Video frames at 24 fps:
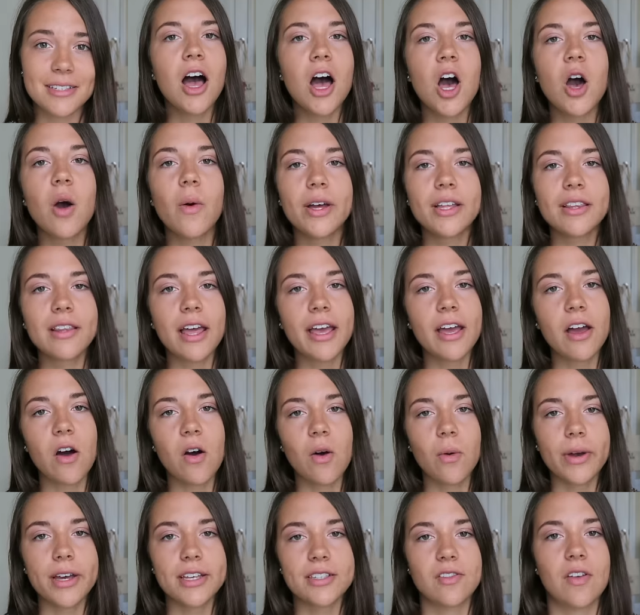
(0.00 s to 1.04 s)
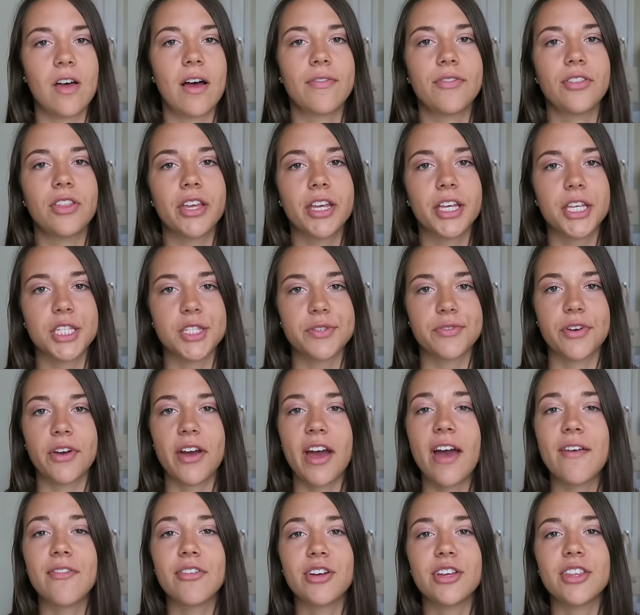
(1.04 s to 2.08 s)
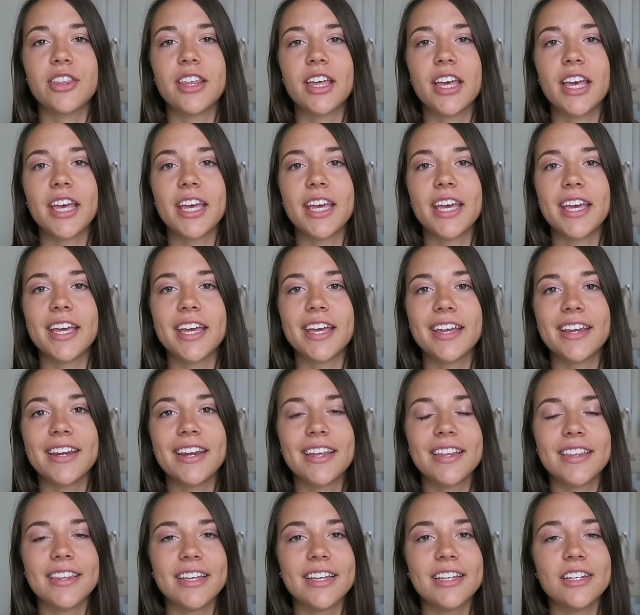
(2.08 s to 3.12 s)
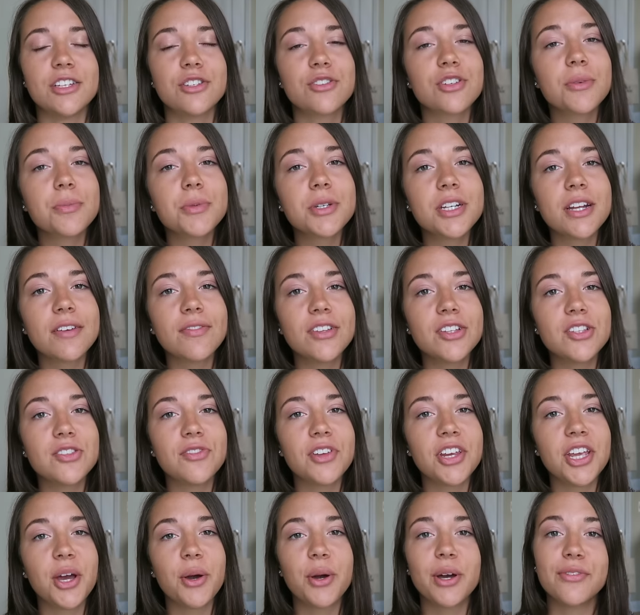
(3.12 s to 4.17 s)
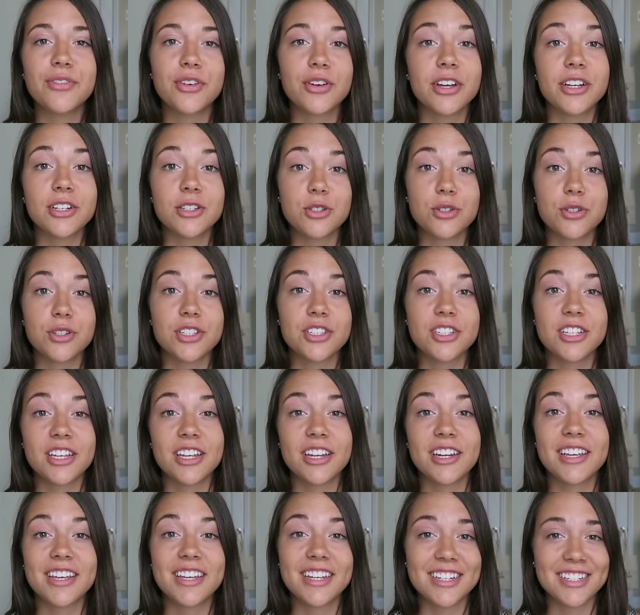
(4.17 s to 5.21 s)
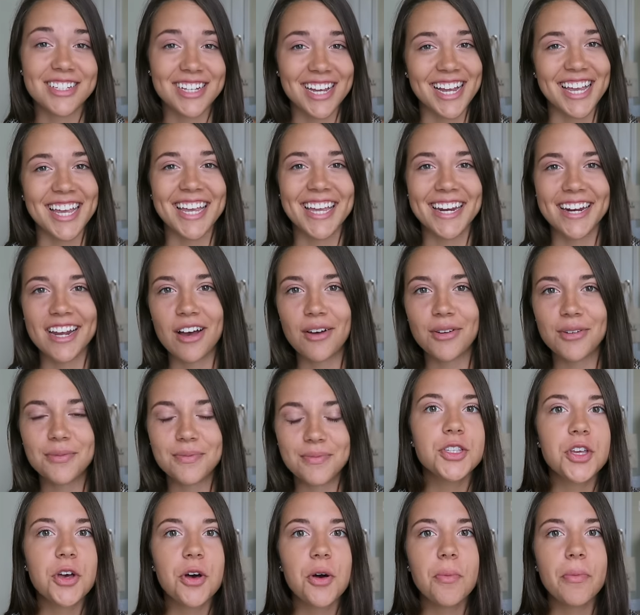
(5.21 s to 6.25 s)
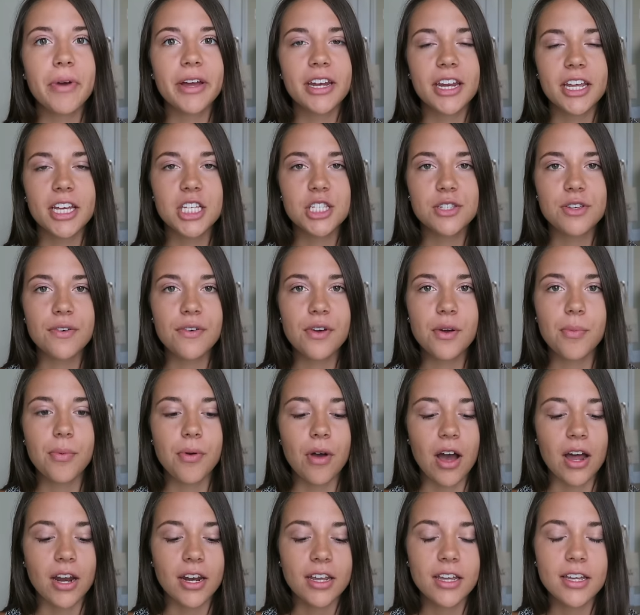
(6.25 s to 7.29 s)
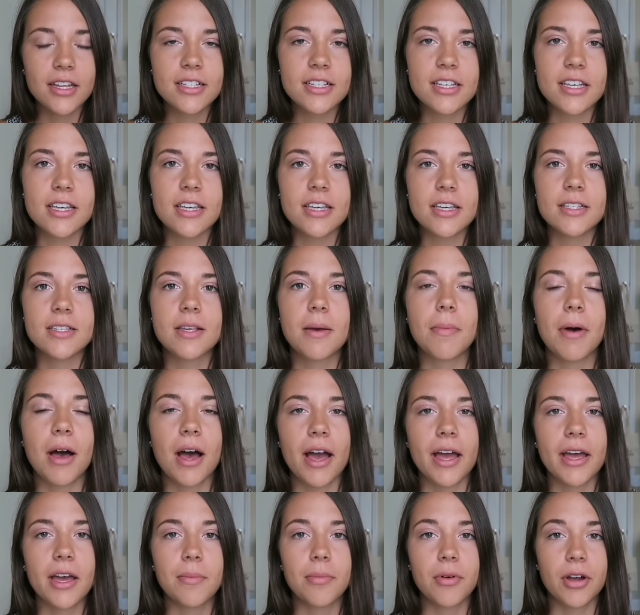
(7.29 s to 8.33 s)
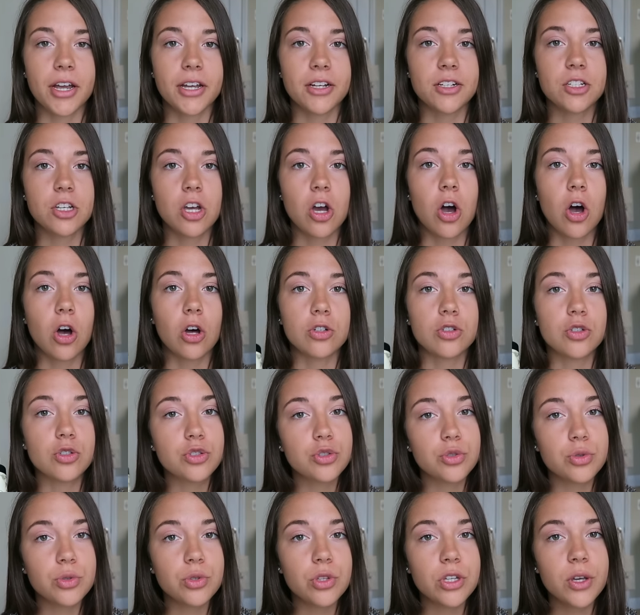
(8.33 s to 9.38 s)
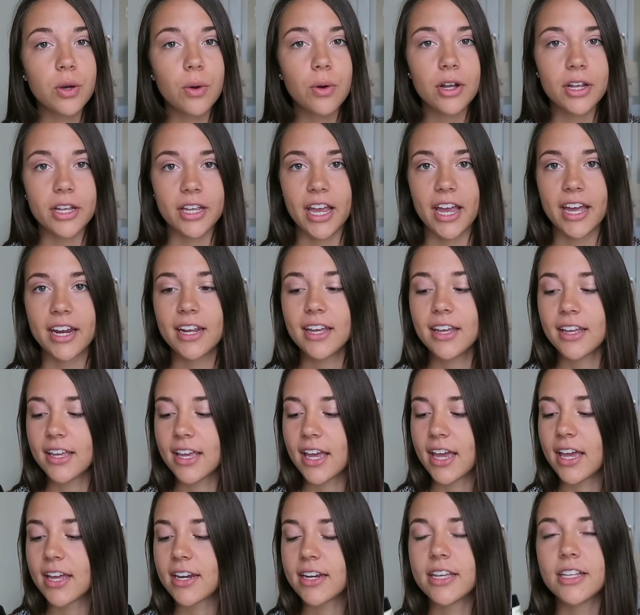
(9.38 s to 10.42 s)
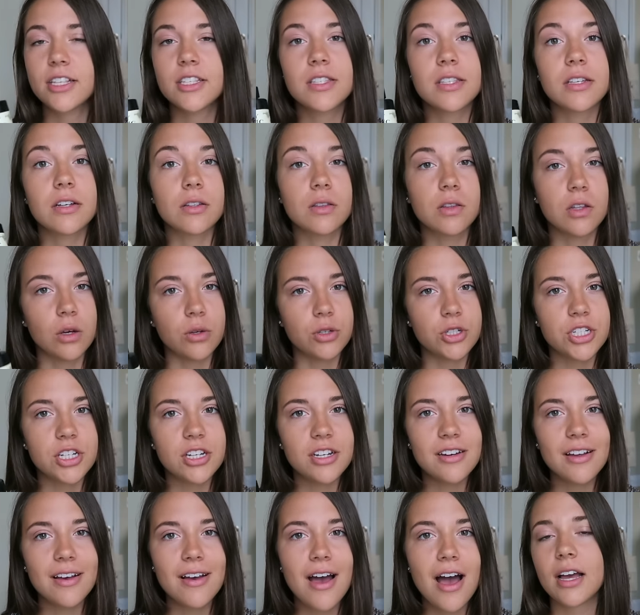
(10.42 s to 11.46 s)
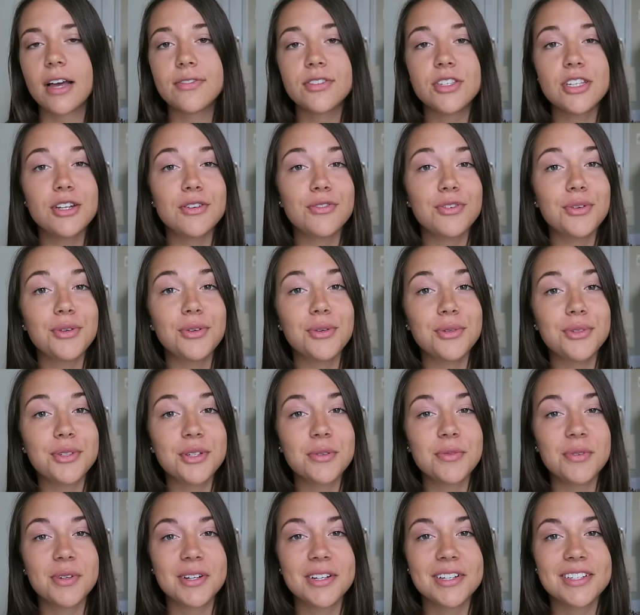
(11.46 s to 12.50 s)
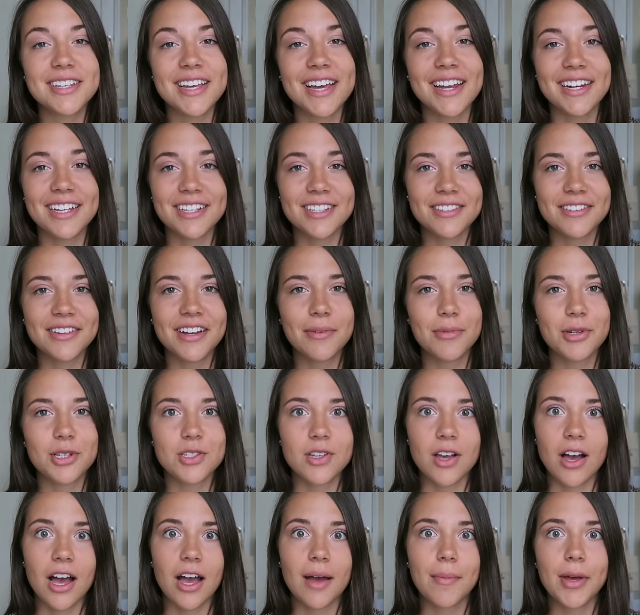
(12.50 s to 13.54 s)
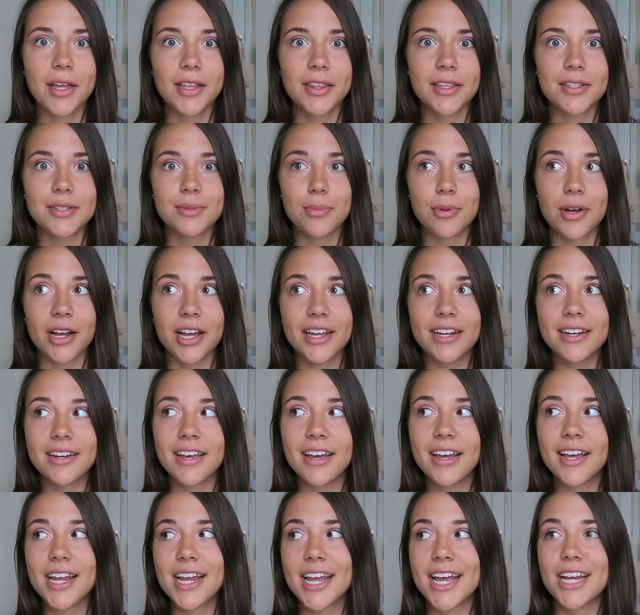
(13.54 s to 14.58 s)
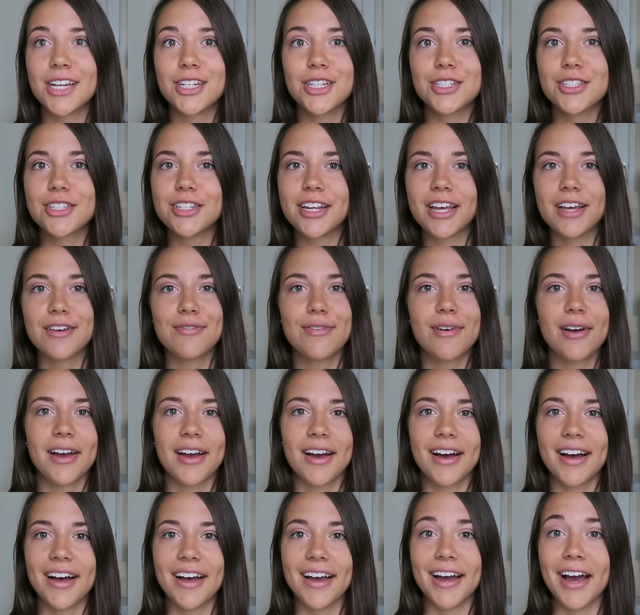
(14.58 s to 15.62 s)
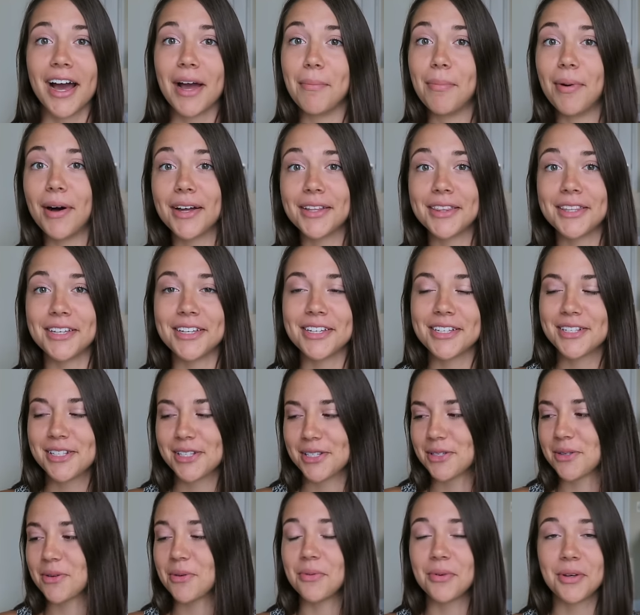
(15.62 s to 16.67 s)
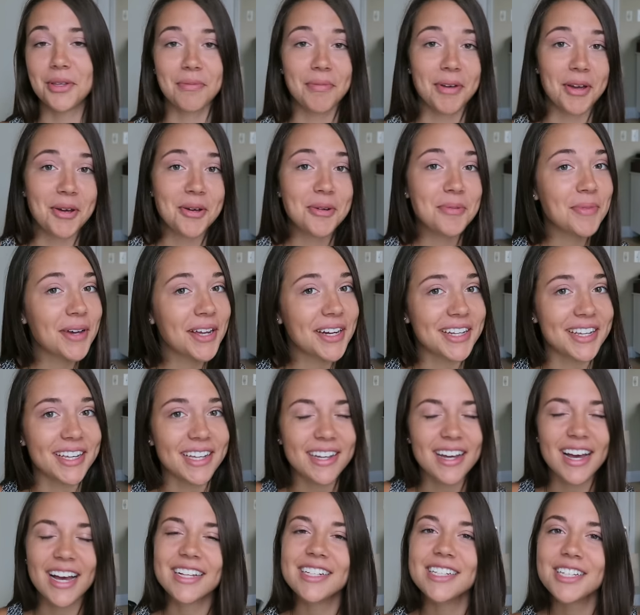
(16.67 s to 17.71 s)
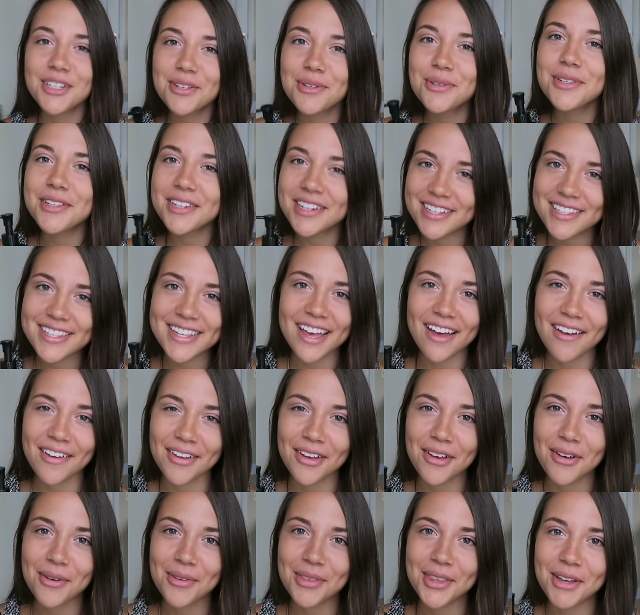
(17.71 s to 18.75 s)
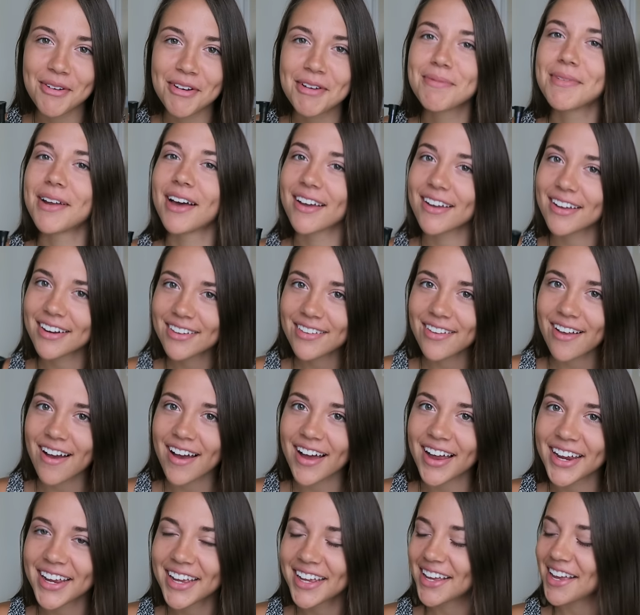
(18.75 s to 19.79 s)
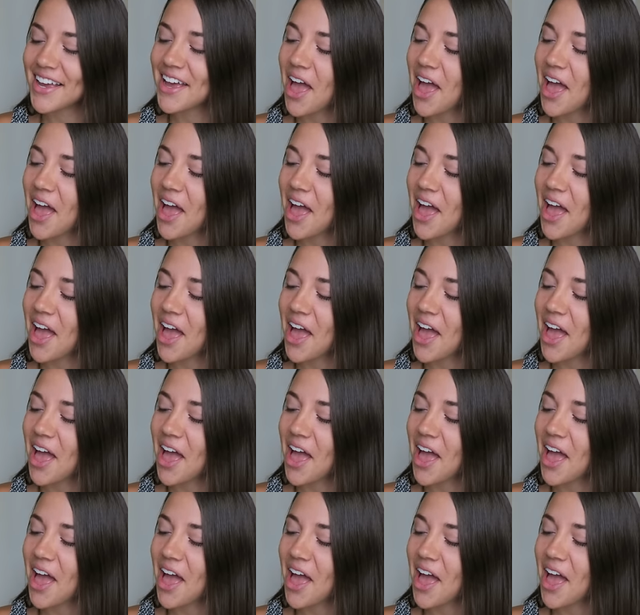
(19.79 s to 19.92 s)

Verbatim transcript: Oh, and like always, we'll have links for everything in the description of this video if you're interested in checking it out. So my next favorite product is by a brand called Truly Organic, and it's their lotion. I've seen a few YouTubers and Instagrammers talk about this brand, and just an FYI, I bought this with my own money. I did use a discount code though, I'm not gonna lie.